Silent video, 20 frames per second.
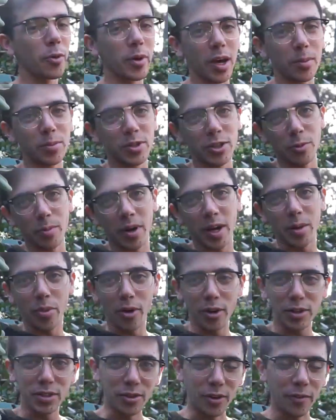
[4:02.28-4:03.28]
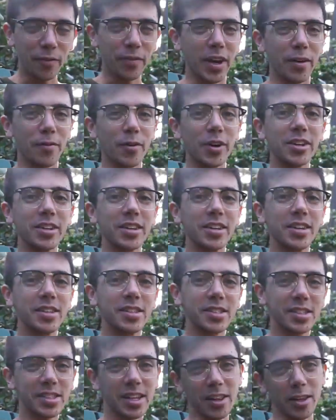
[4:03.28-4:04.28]
the way up to my personal favorite,
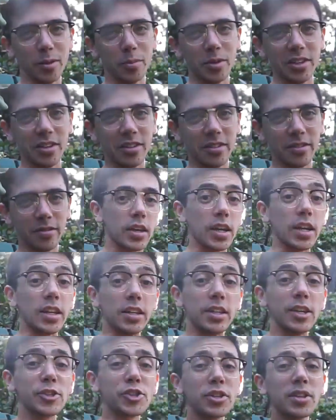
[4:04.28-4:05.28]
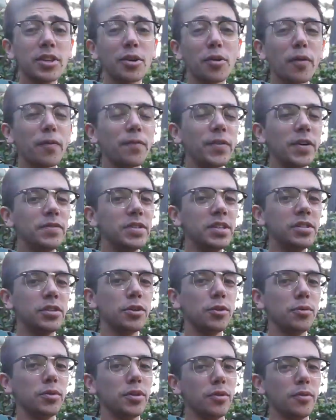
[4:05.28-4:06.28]
Celebi. In addition, there are
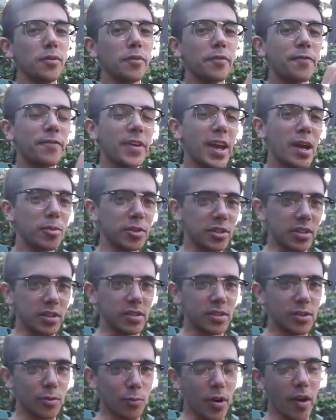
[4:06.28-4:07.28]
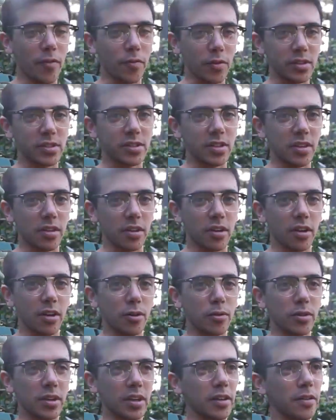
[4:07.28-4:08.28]
fifty-two new families referenced in the
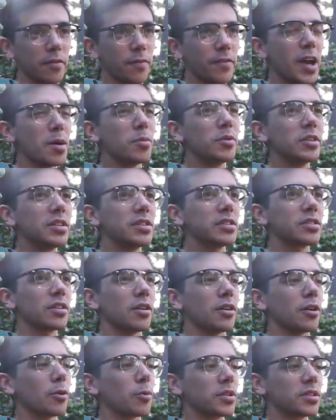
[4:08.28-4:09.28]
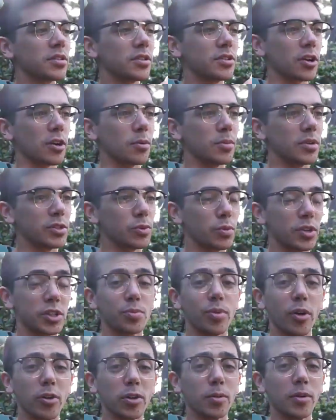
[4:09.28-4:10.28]
code, and families are what determines
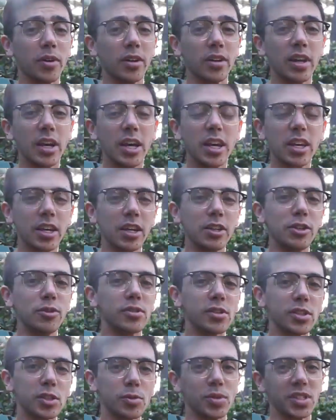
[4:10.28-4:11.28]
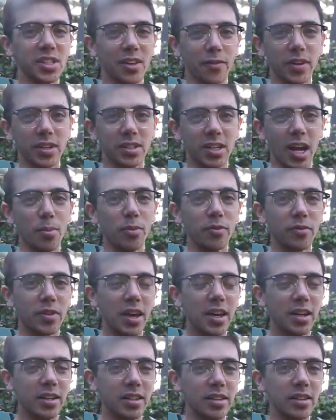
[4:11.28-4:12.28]
which Pokemon can use a specific type of
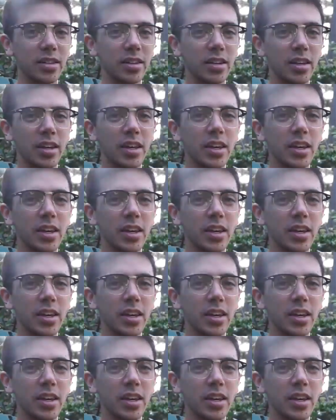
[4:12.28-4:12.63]
candy.